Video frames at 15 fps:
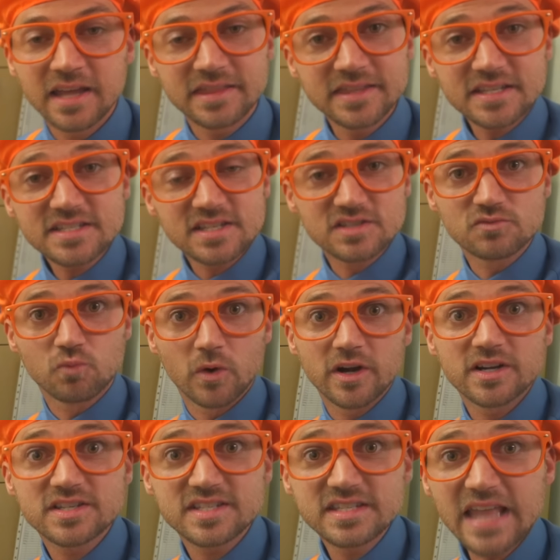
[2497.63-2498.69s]
And this is
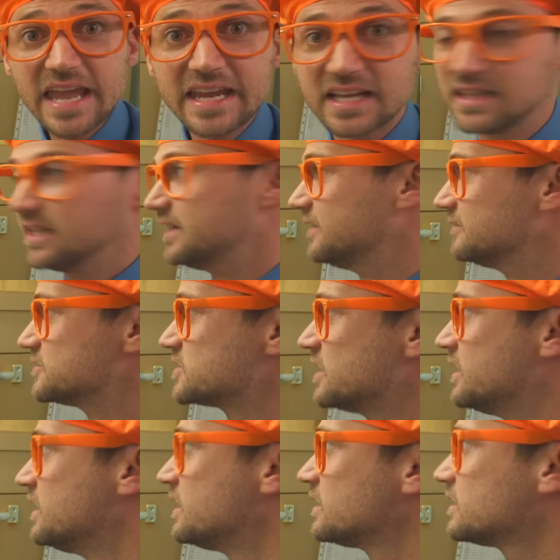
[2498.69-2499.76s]
where a snake lives.
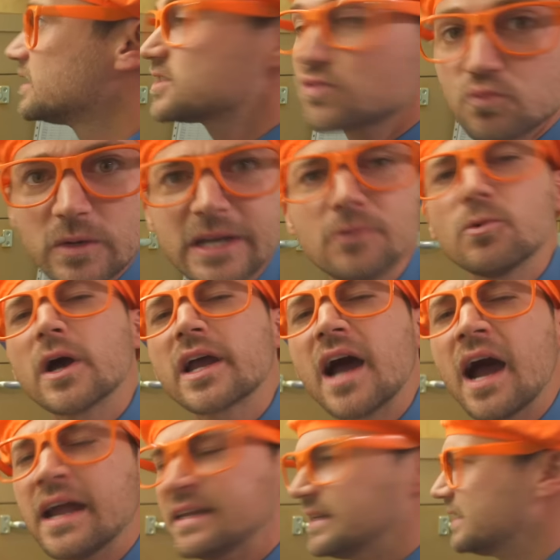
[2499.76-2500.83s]
Let's read what
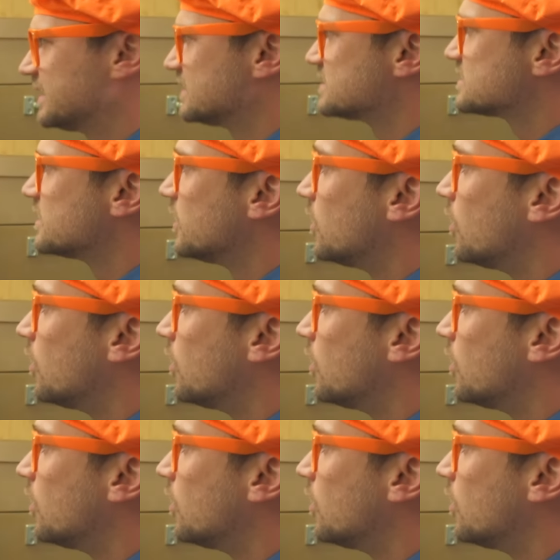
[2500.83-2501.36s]
kind it is.